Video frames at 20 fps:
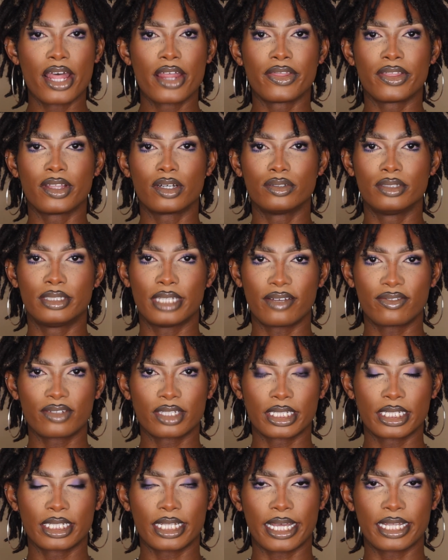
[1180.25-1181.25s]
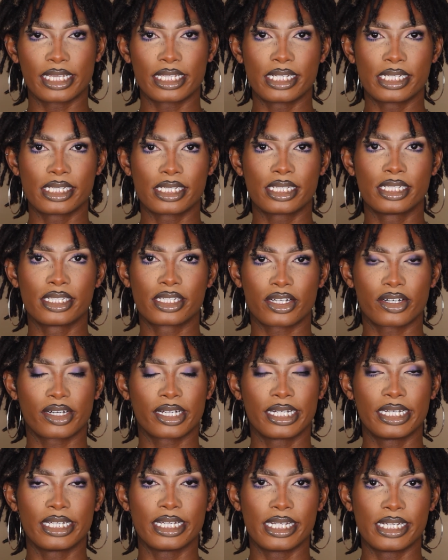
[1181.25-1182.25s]
they'll definitely like this, considering
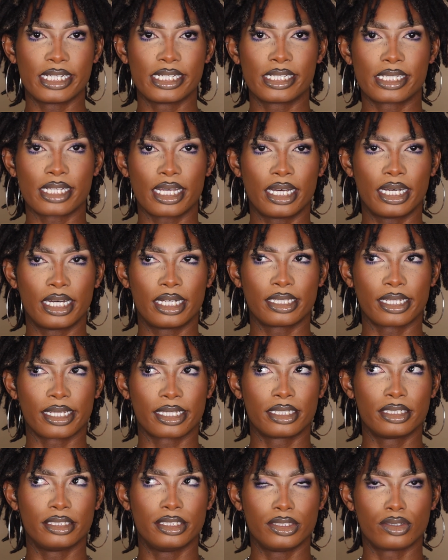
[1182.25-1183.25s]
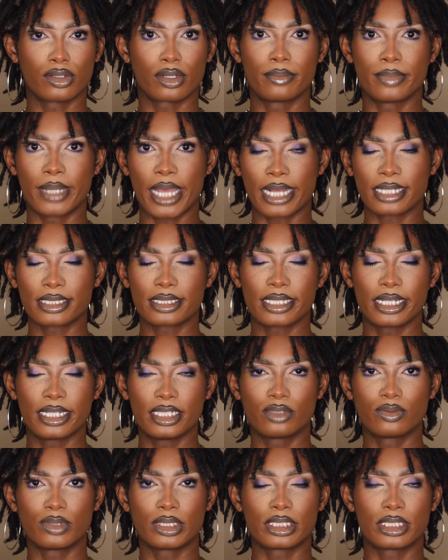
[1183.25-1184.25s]
it is like the Dior
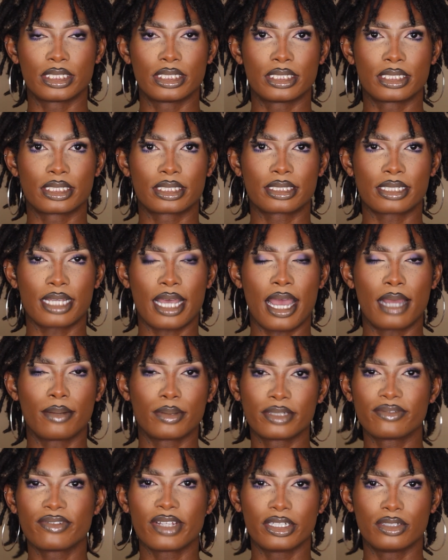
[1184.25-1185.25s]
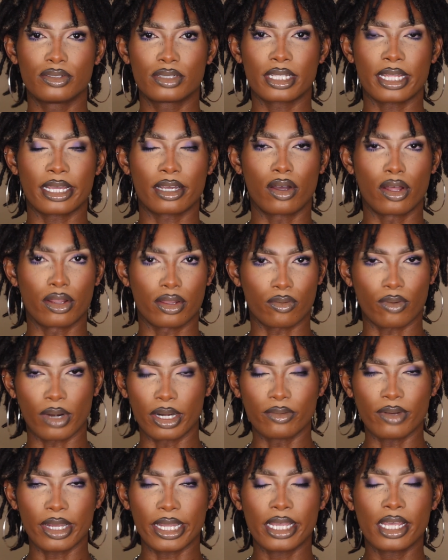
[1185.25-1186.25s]
Backstage, which is, I believe they use it like on the
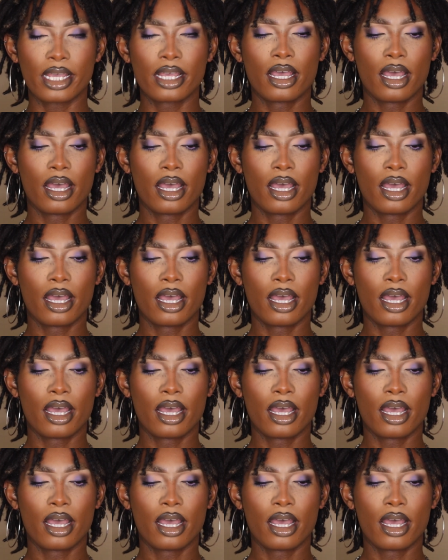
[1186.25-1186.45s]
runway.